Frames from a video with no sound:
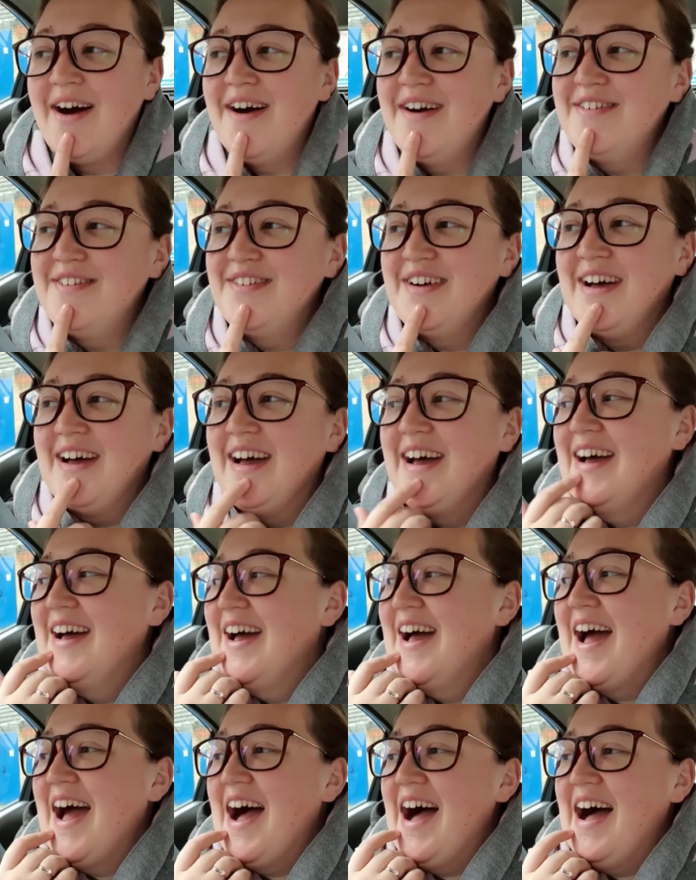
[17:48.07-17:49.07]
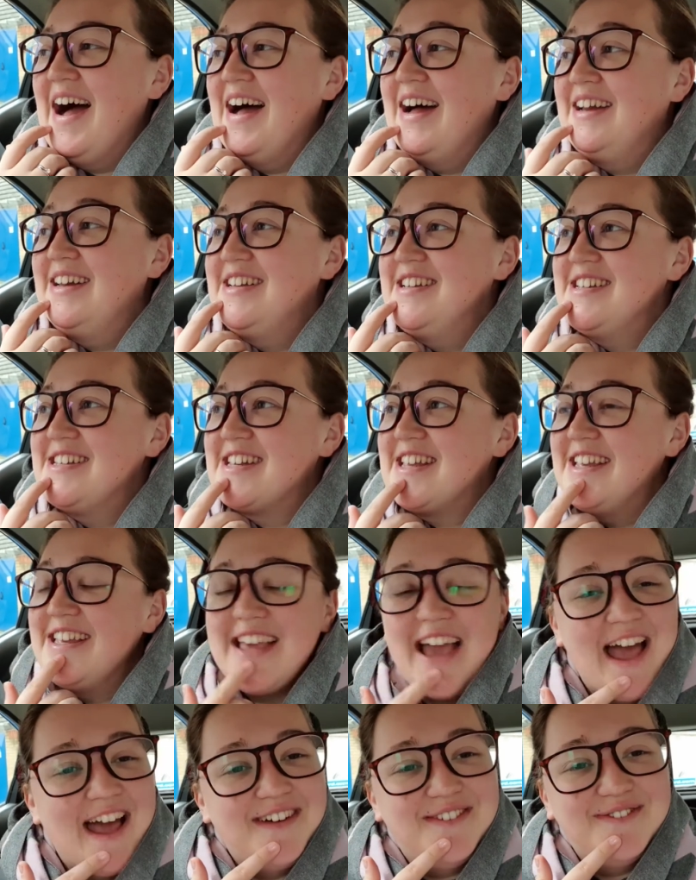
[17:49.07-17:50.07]
Um, and
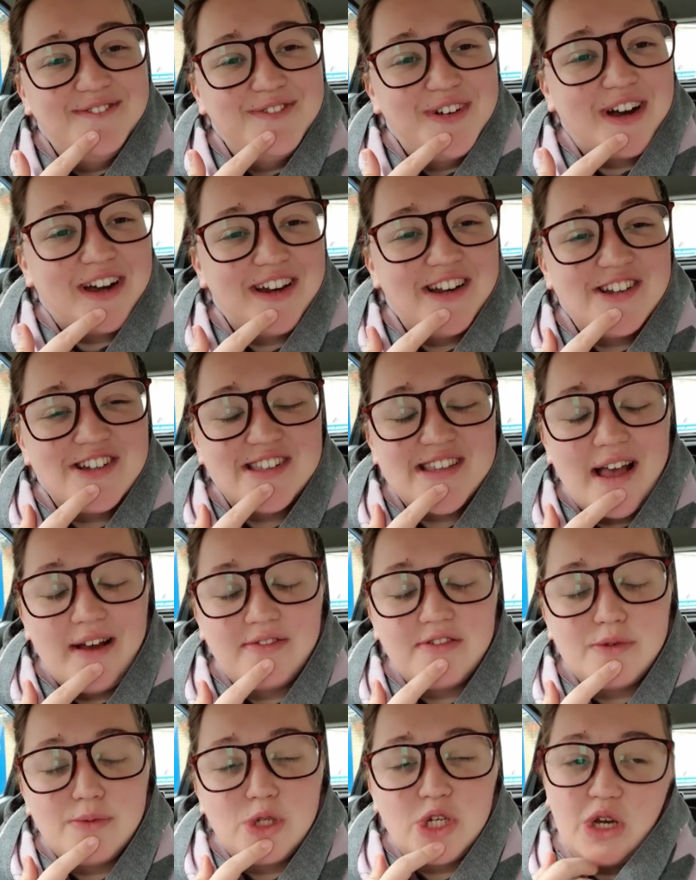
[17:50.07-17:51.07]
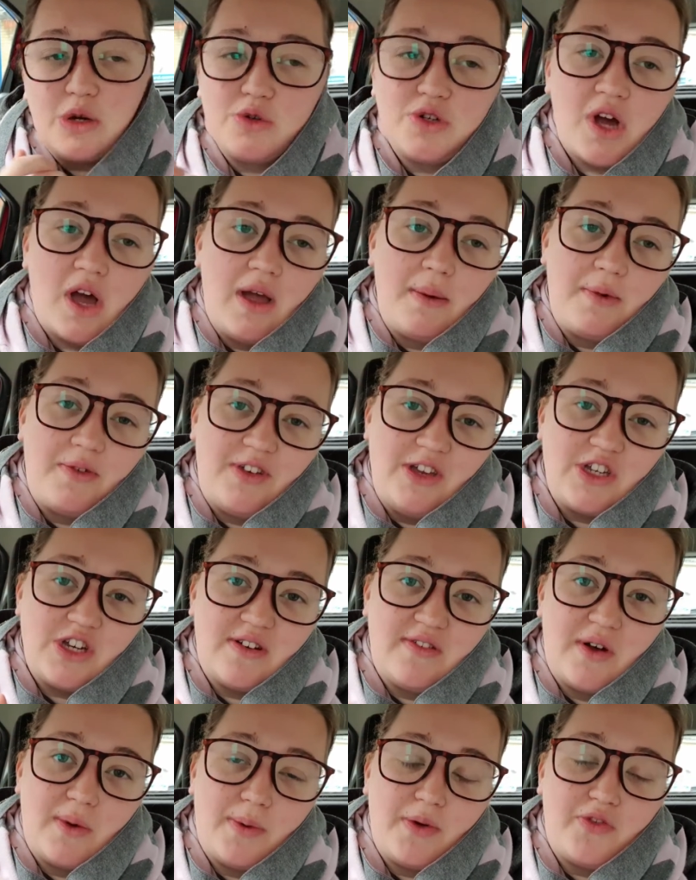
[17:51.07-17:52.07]
yeah, we're going to just have some chill time with each
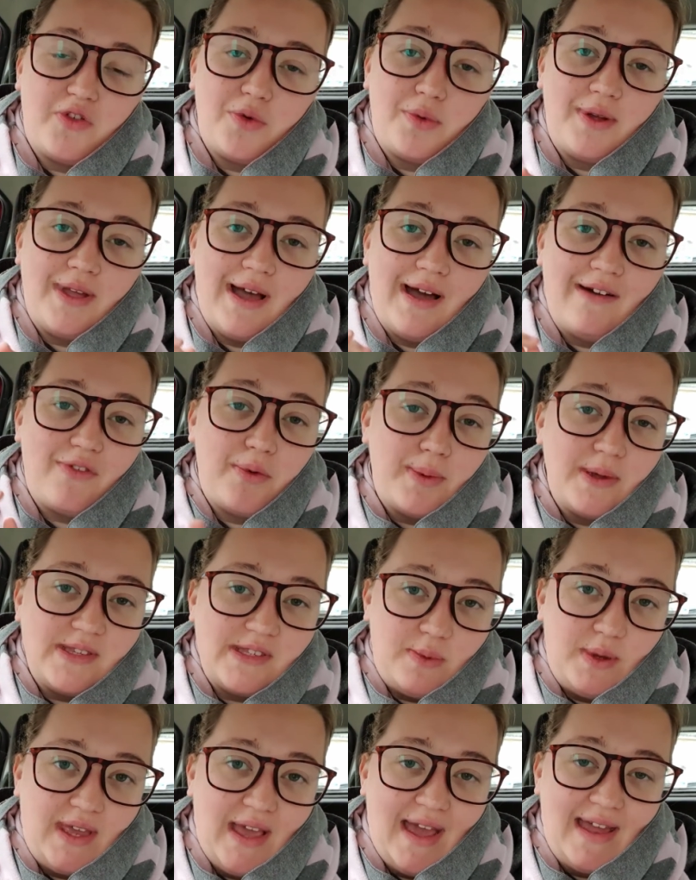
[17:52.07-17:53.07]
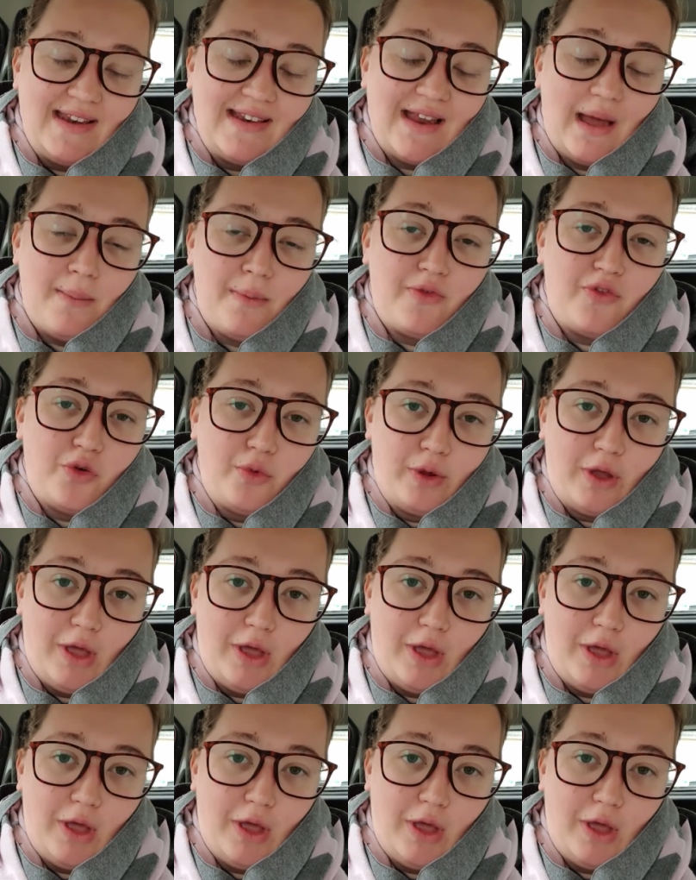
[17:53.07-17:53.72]
other before we have a busy weekend and before we